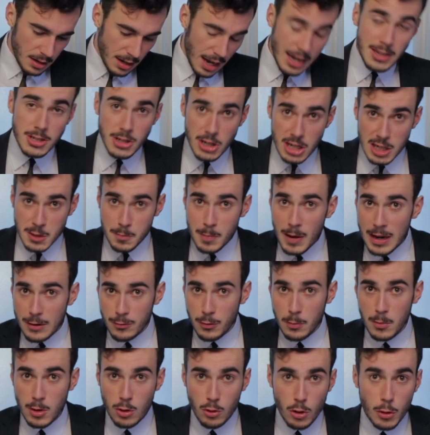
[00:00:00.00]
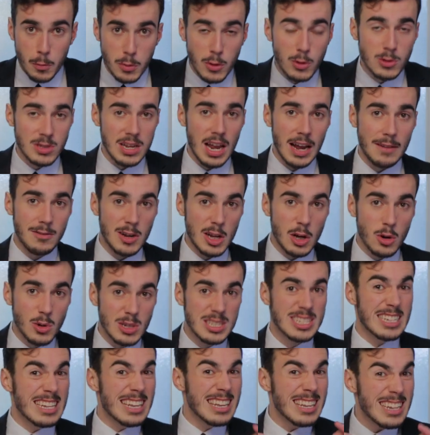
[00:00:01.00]
As you'd expect from a group whose
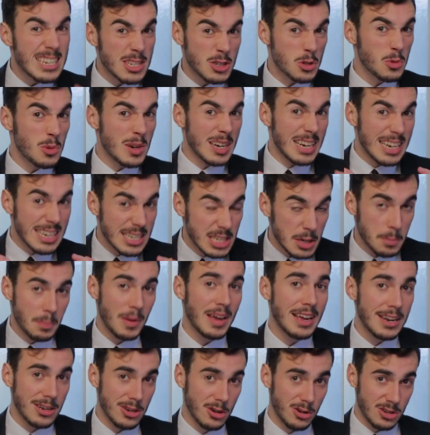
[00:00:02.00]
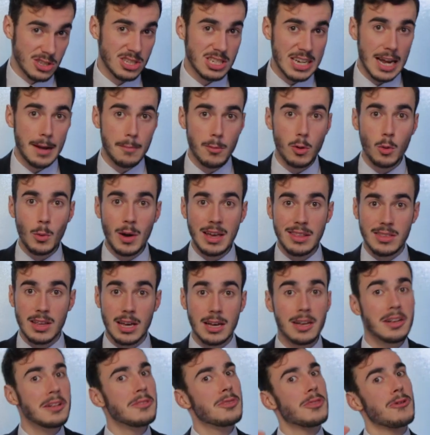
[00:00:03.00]
livelihoods literally depend on stable
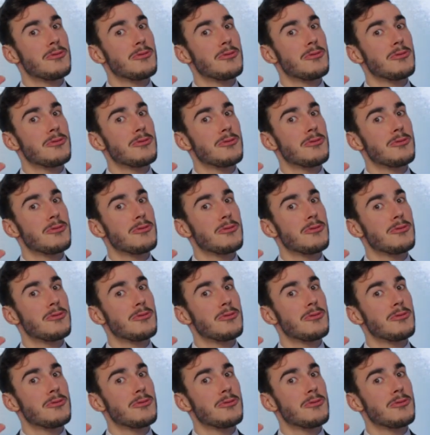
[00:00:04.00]
weather,